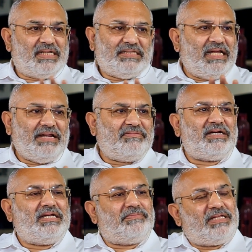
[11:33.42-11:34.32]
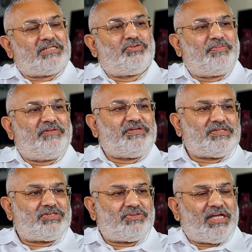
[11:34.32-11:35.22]
They're never deep, they're
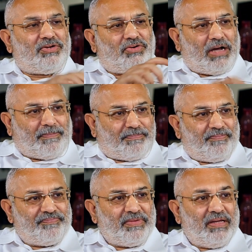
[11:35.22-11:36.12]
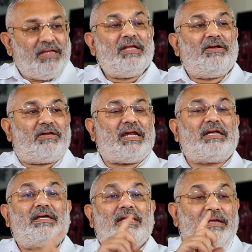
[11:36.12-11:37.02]
superficial, so they grow up.
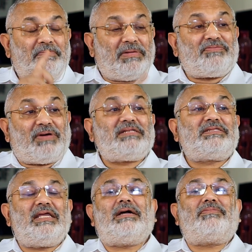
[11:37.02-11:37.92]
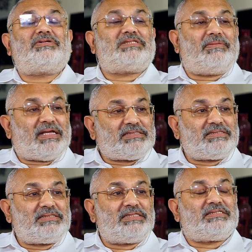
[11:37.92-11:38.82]
Alright? But one thing about
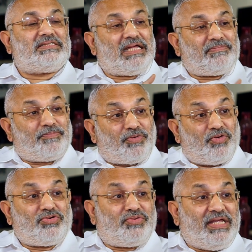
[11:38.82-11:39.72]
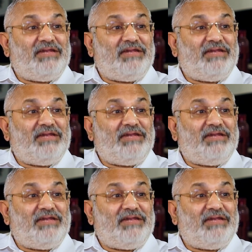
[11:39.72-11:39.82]
sebaceous cysts, they are prone to